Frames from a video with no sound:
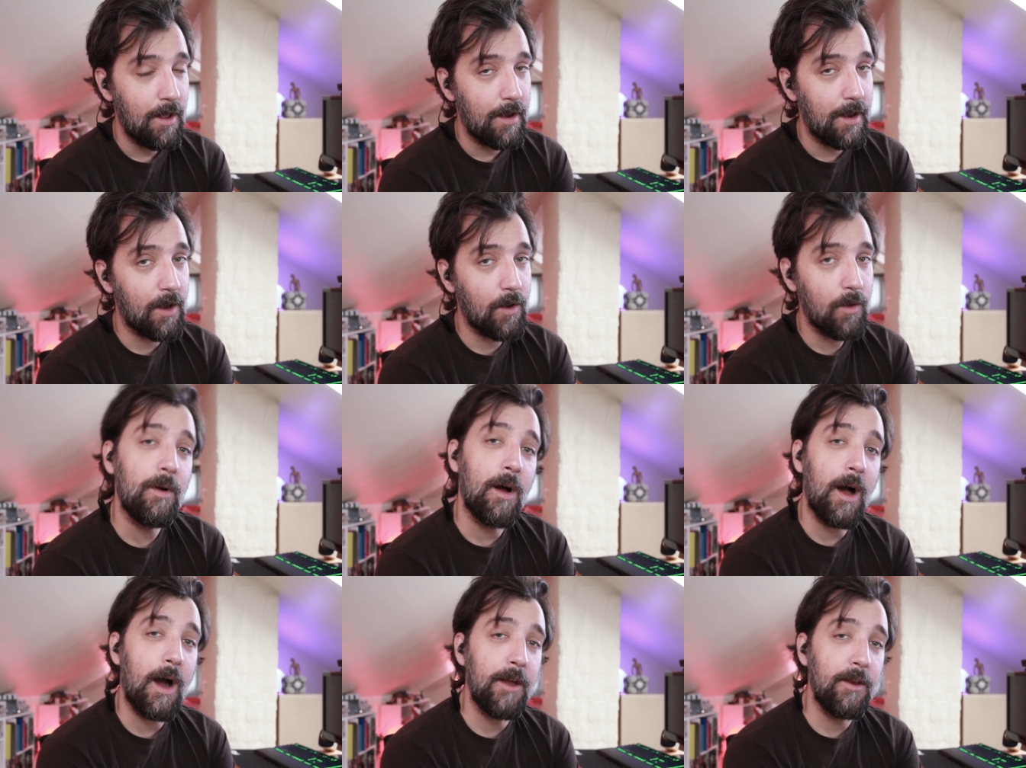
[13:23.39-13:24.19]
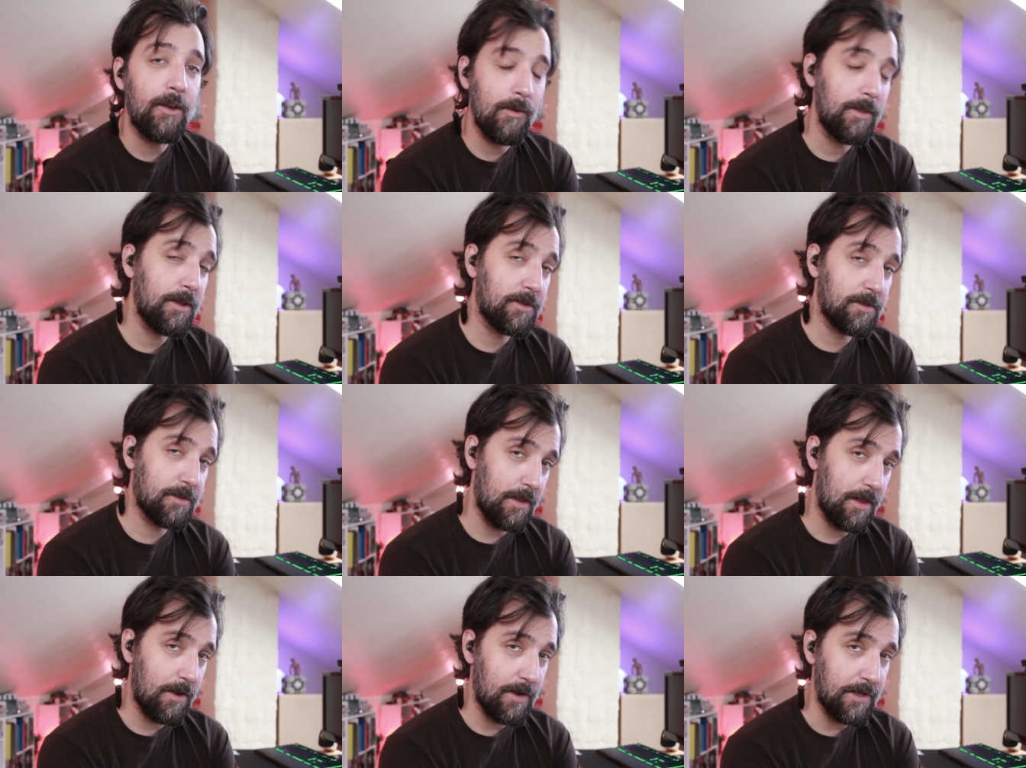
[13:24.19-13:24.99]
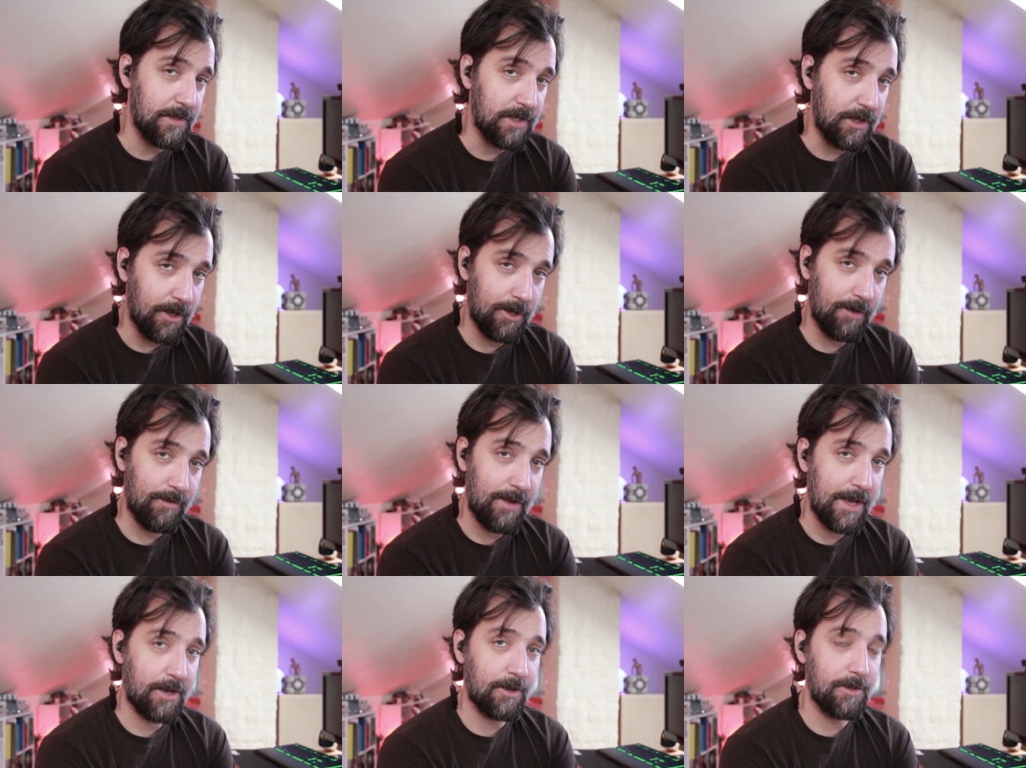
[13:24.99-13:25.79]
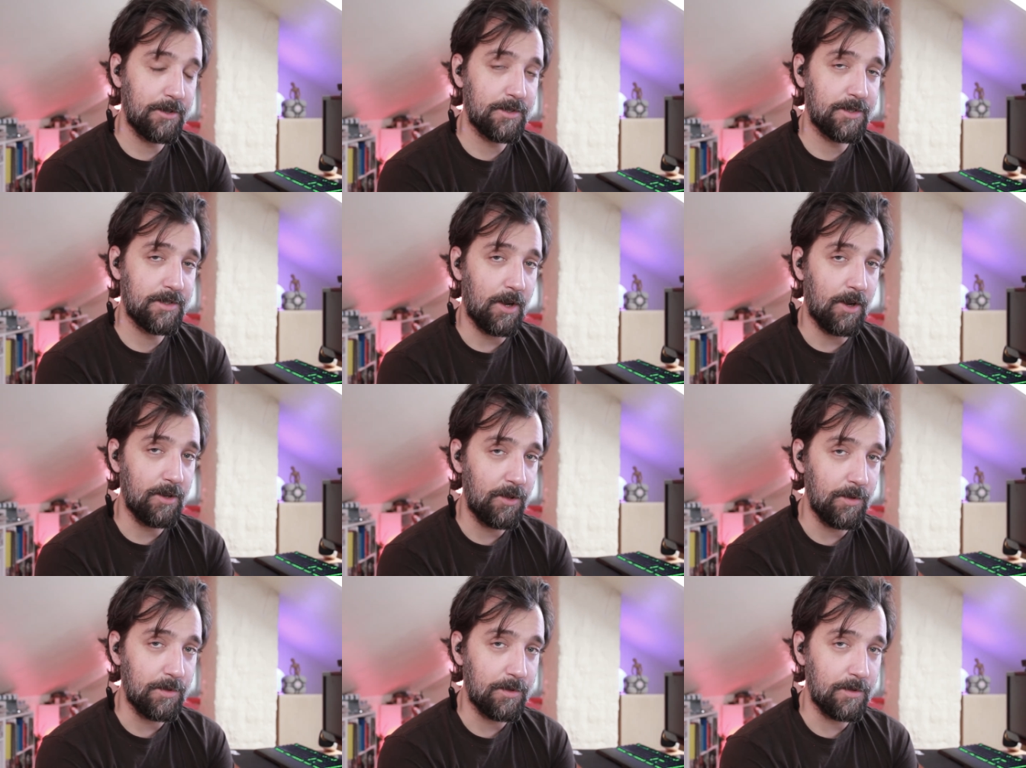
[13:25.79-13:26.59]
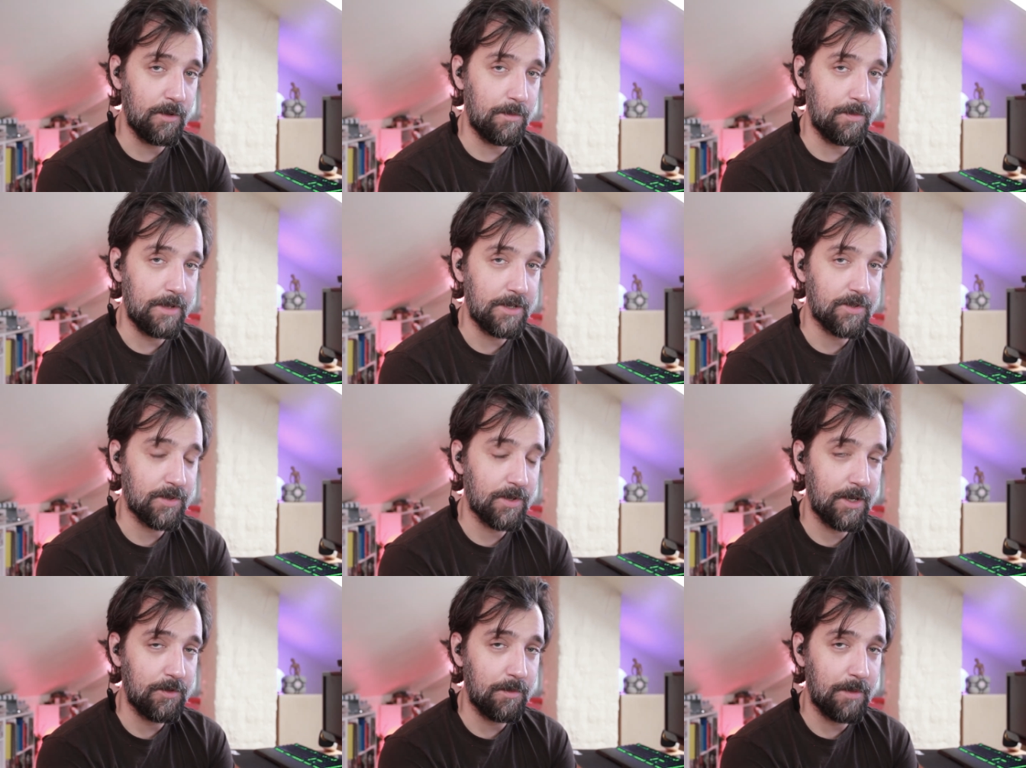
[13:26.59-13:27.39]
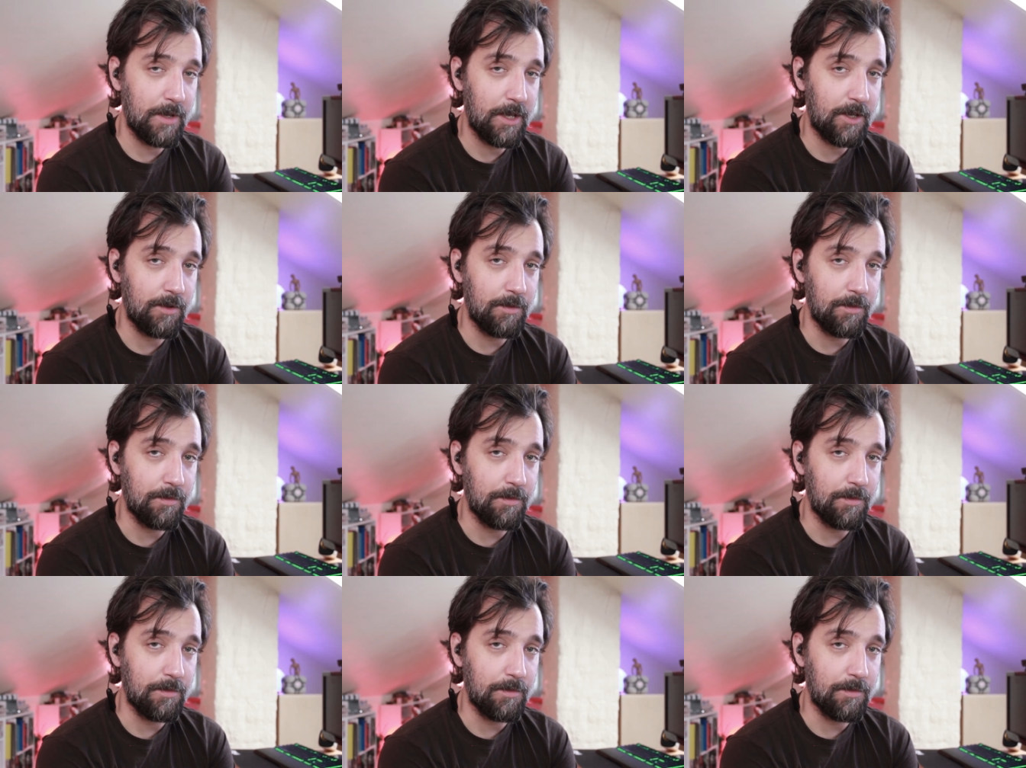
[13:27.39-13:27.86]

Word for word: Now, I know that there is a lot of hackers on YouTube that try to make you